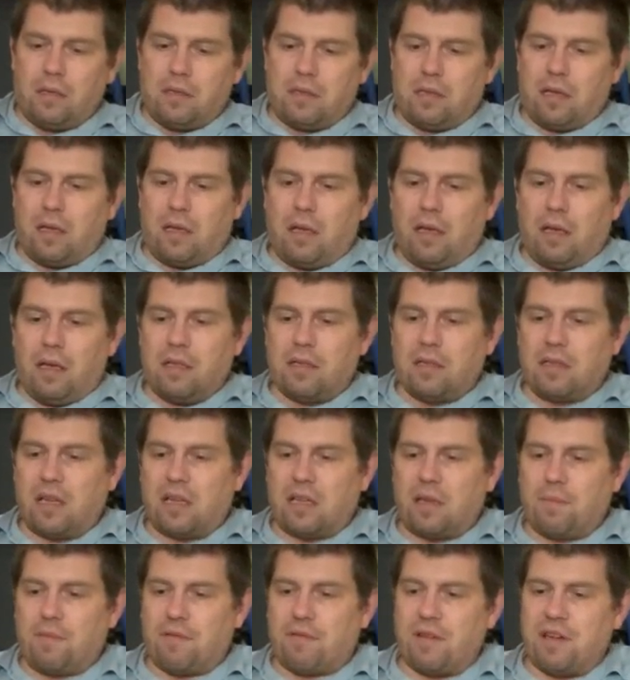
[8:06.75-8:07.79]
Tired and
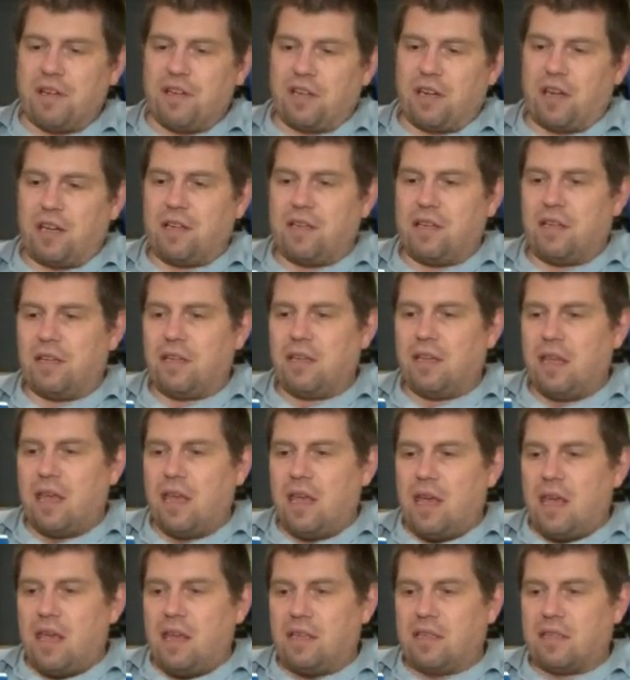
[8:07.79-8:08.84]
unappreciated,
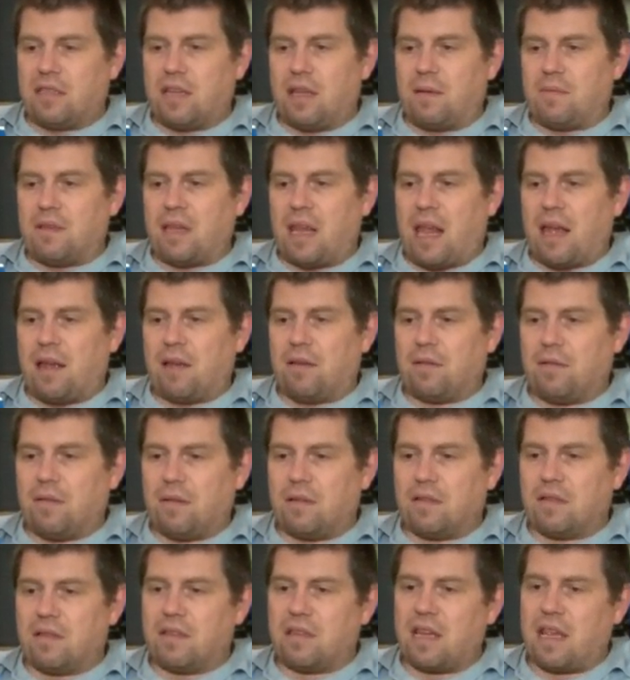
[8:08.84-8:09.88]
he steps
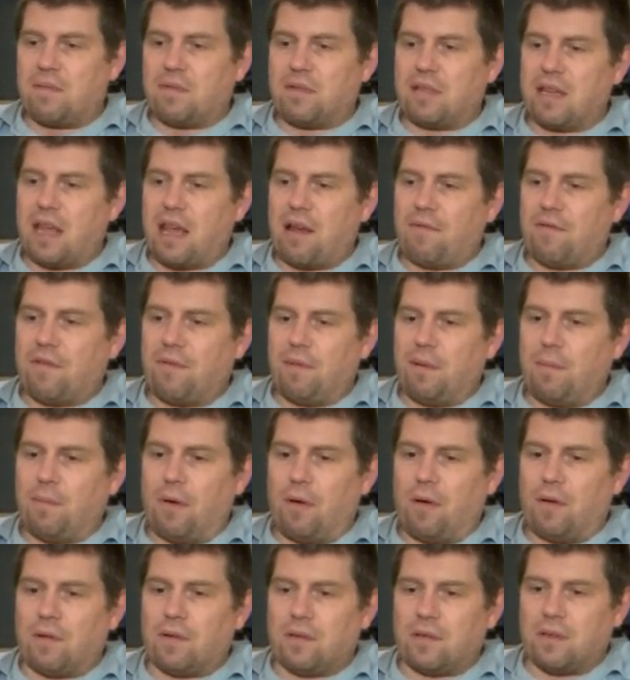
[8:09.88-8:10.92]
down from the
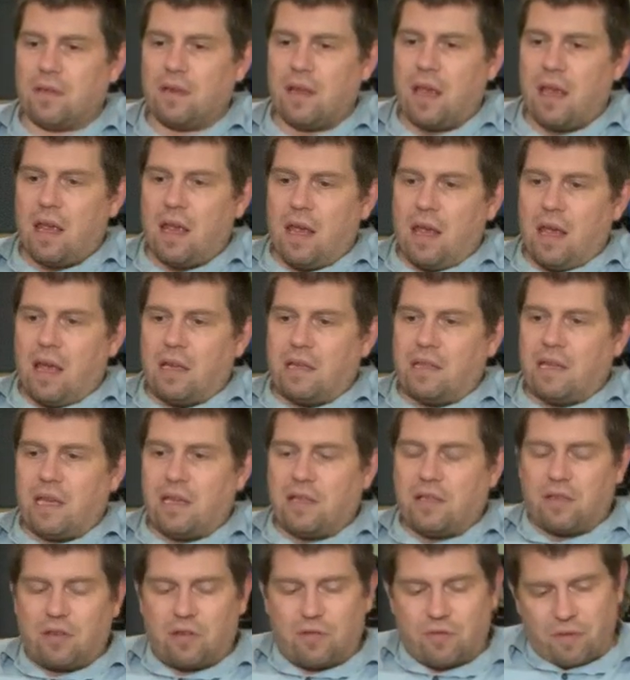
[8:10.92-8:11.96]
box and
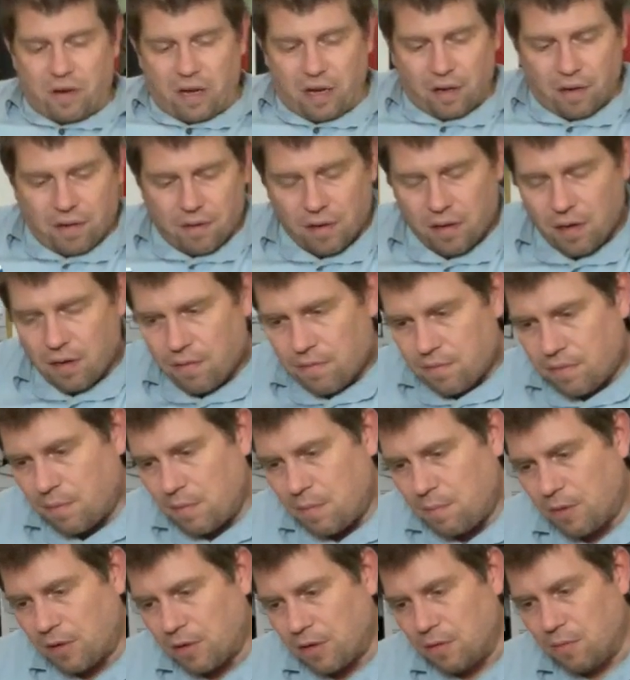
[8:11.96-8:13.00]
takes a drink from a
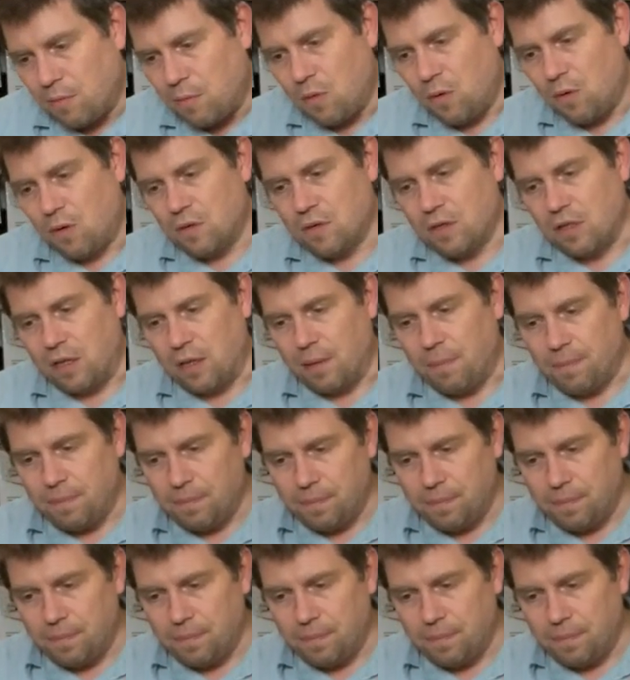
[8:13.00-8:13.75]
bottle of water.